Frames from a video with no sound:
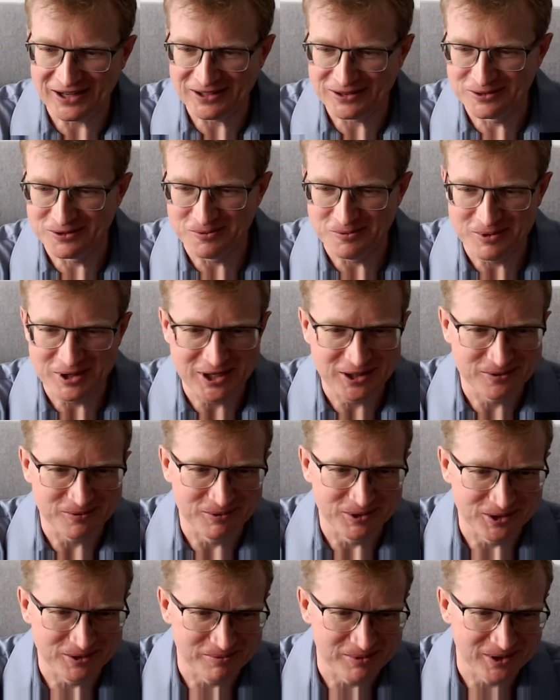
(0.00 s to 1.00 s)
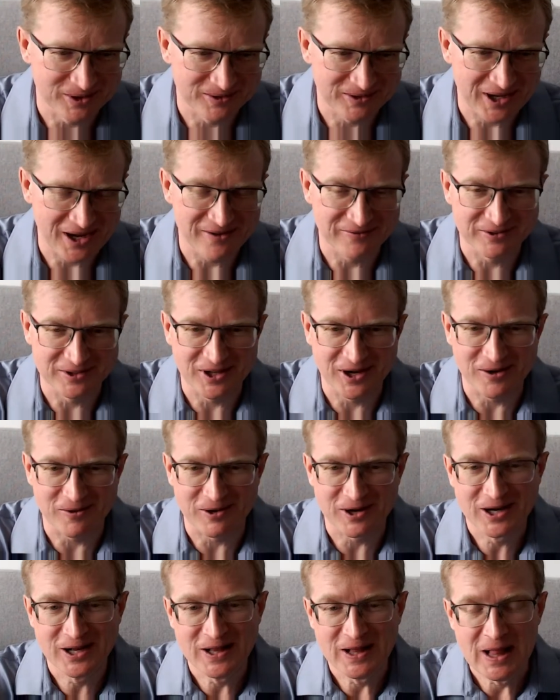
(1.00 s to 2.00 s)
wait about half an hour.
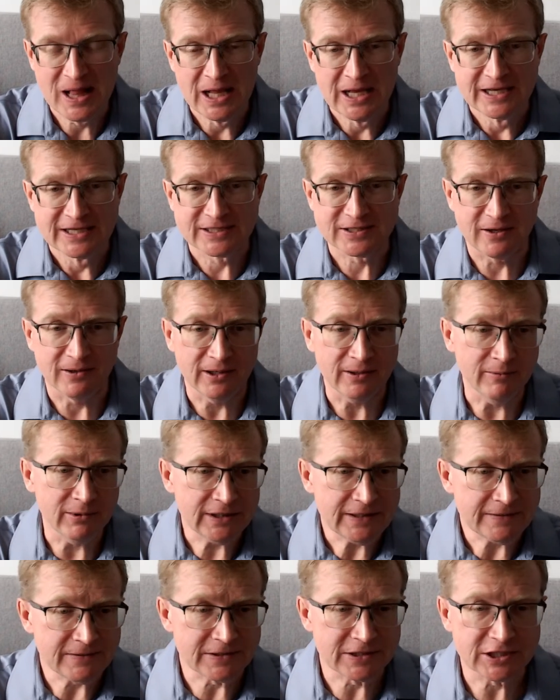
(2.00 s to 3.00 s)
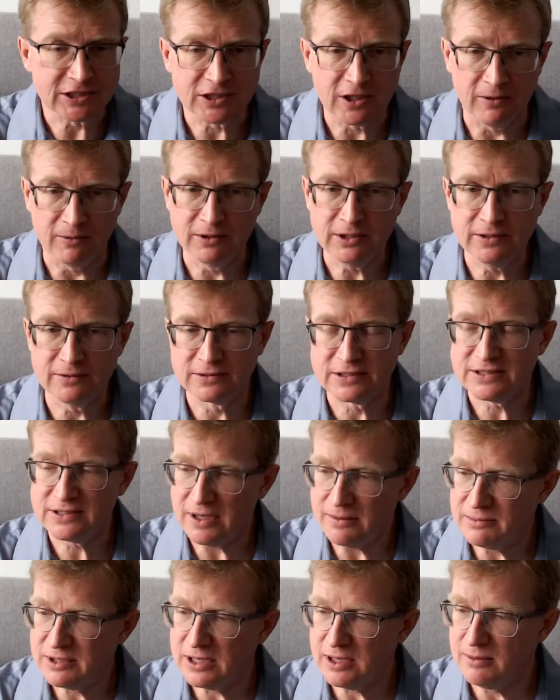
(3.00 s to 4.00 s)
So I wanted to show you
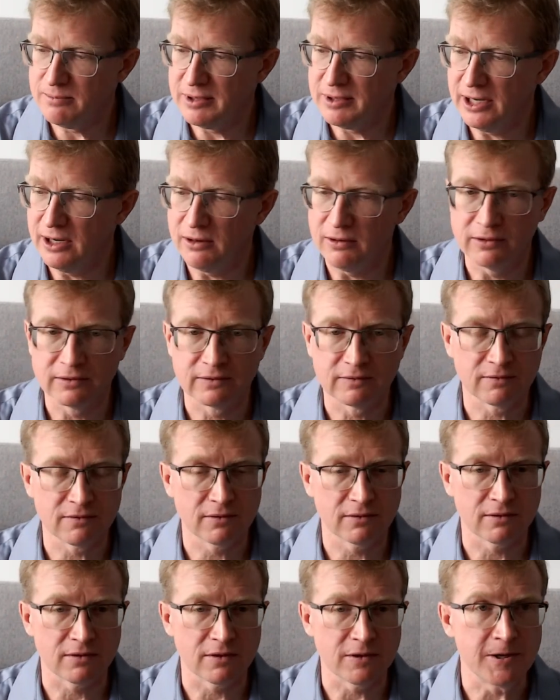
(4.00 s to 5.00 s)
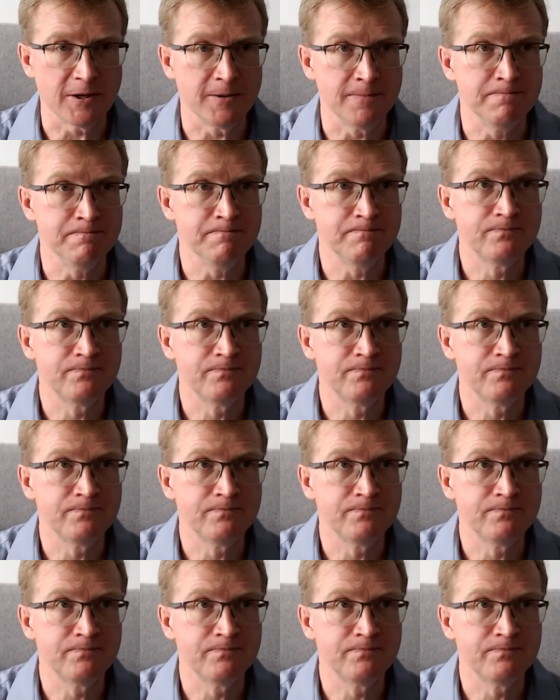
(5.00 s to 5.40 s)
something about the